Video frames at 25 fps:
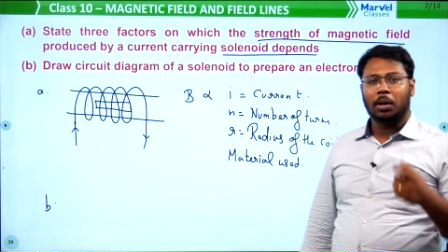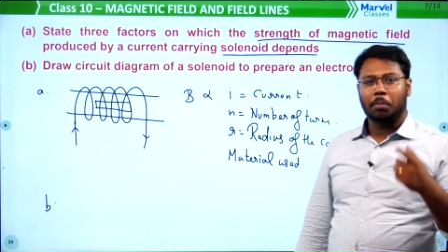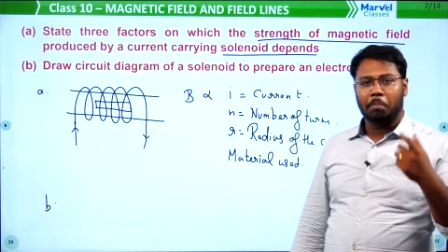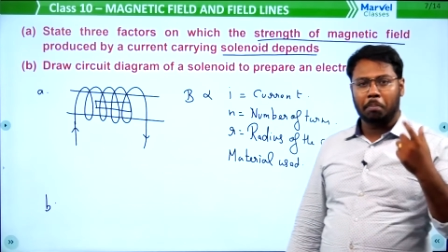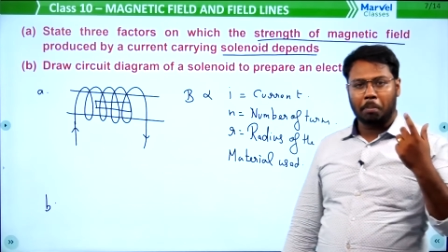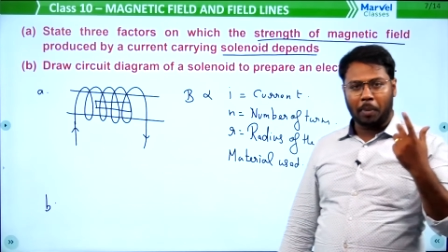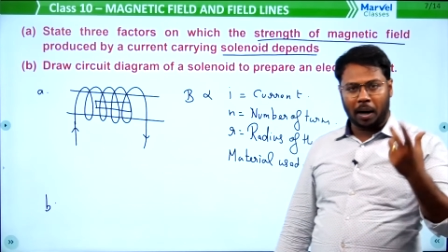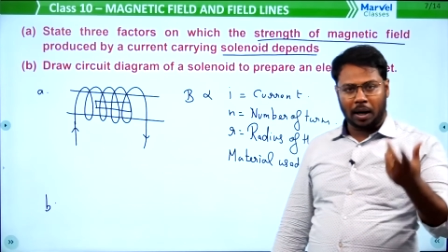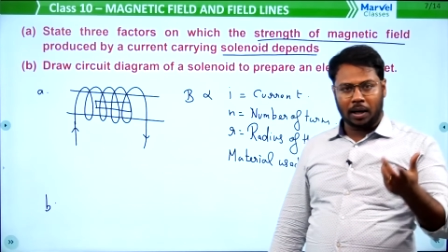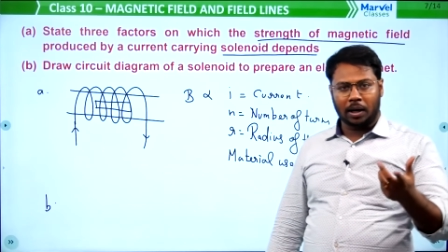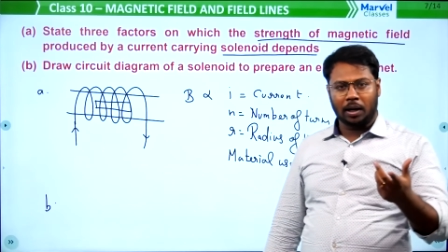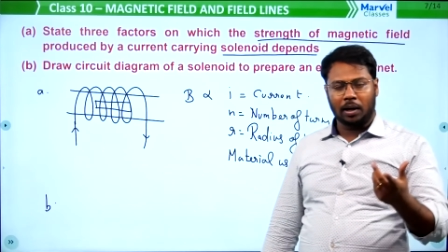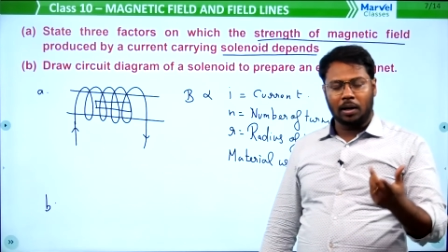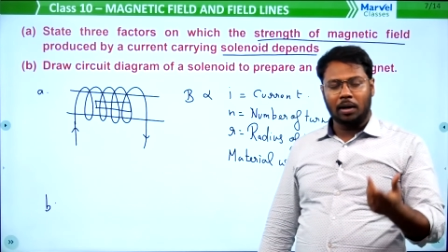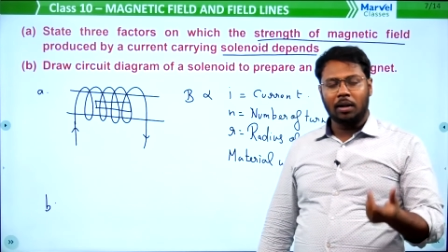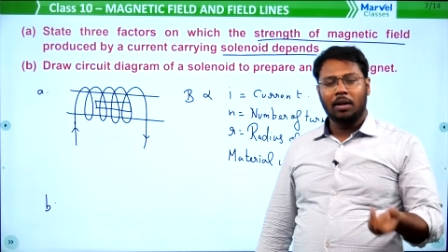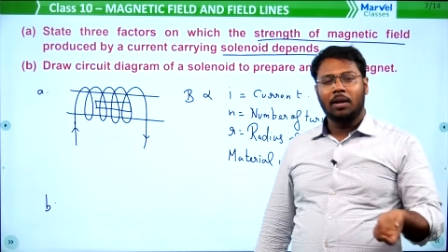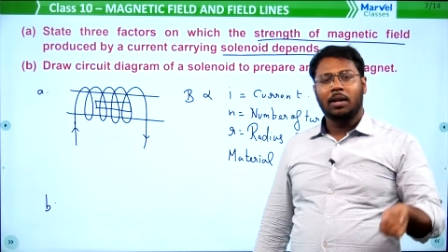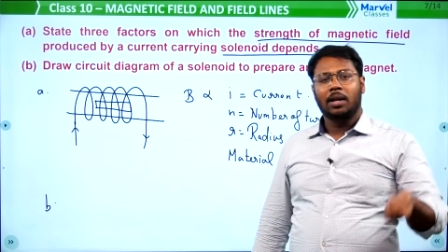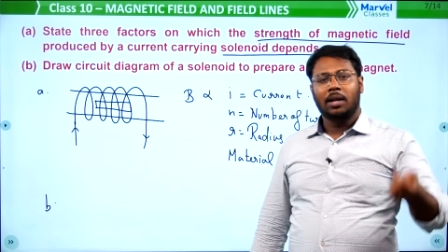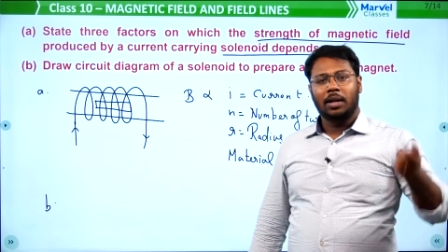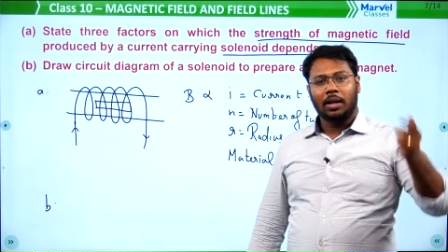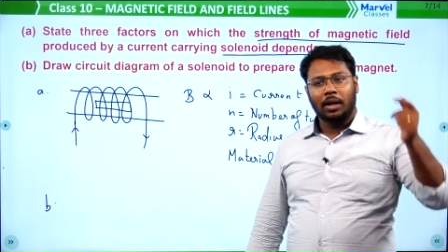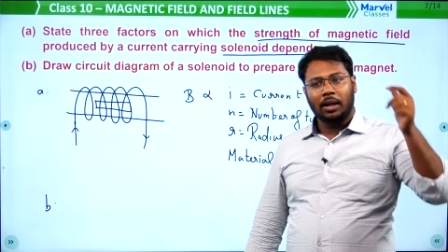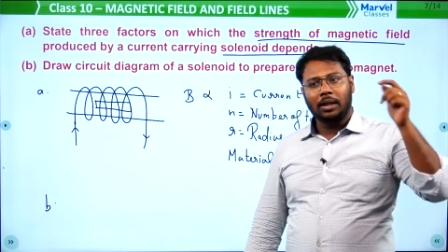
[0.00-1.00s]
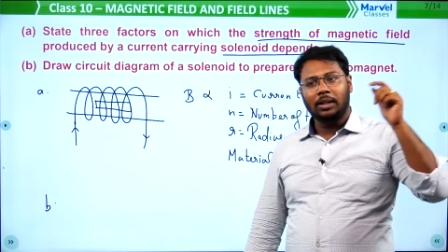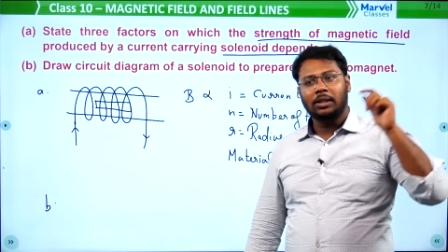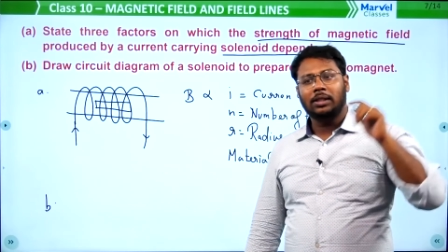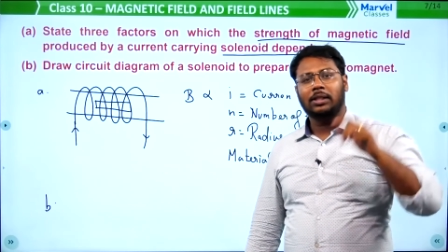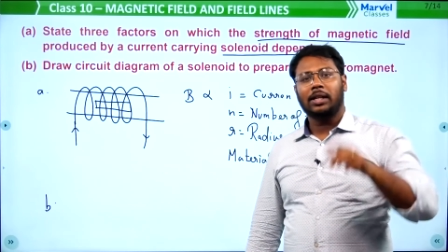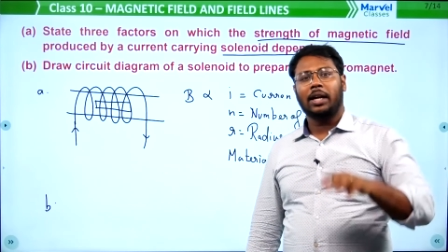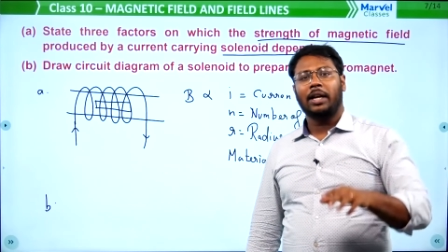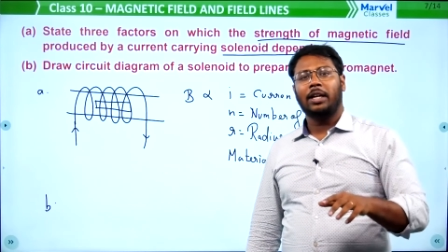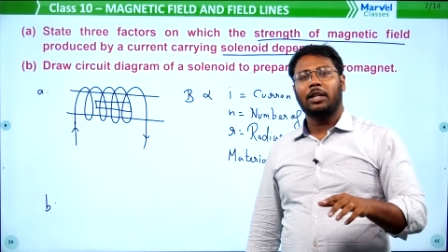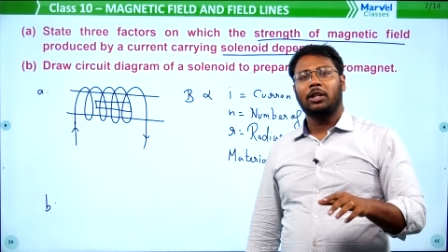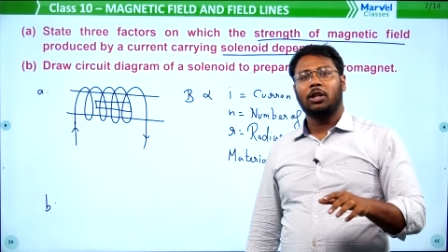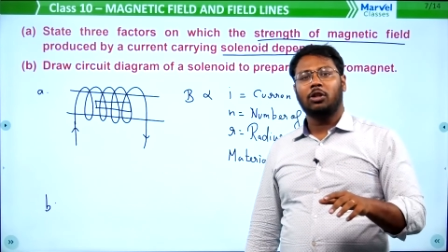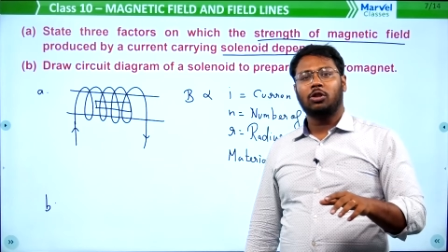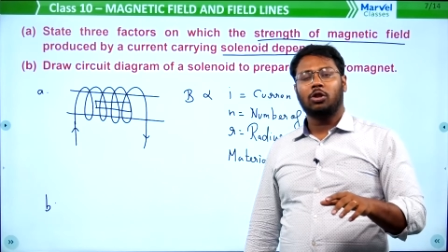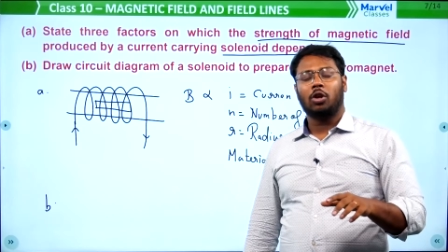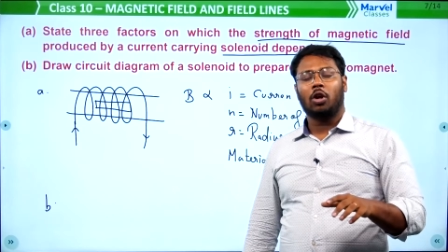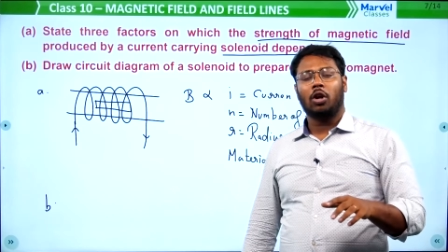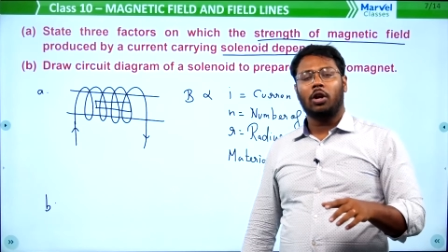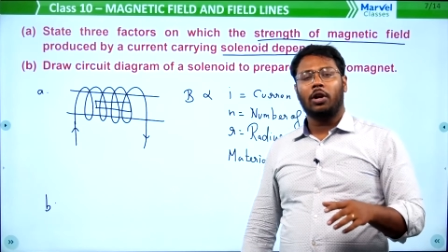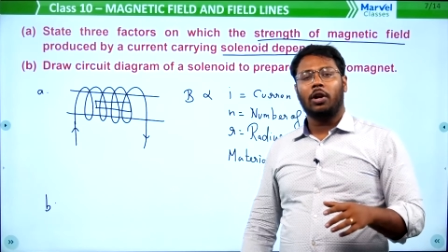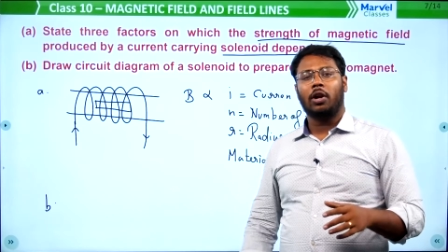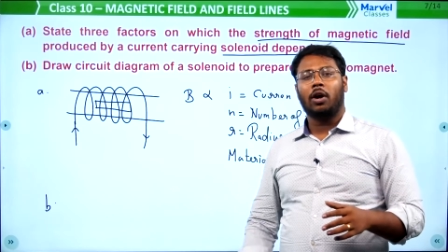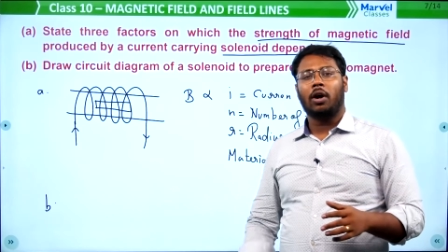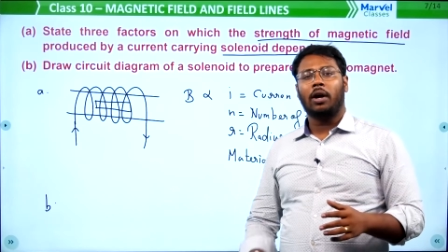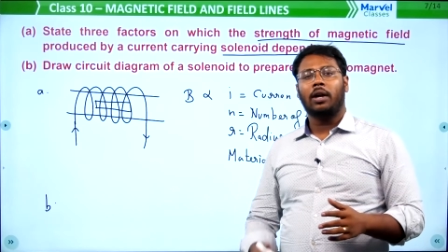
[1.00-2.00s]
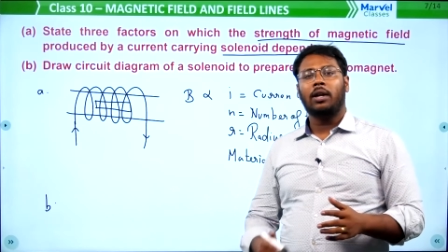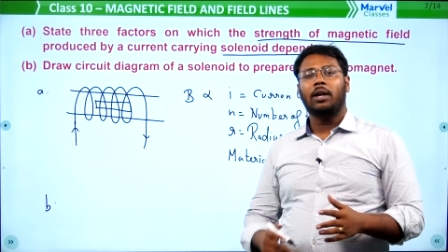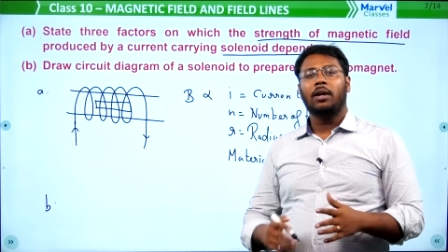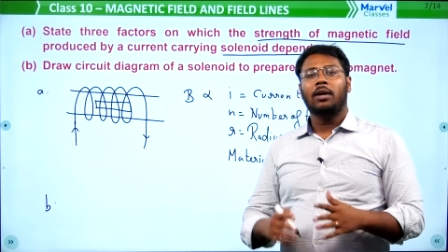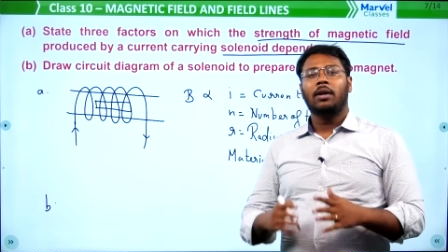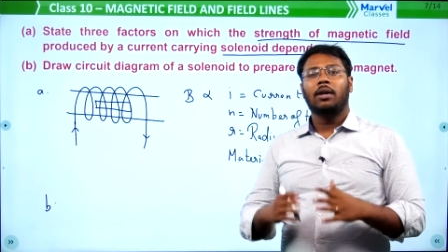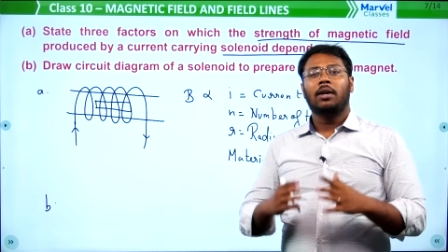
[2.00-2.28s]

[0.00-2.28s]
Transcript: metal inside the solenoid,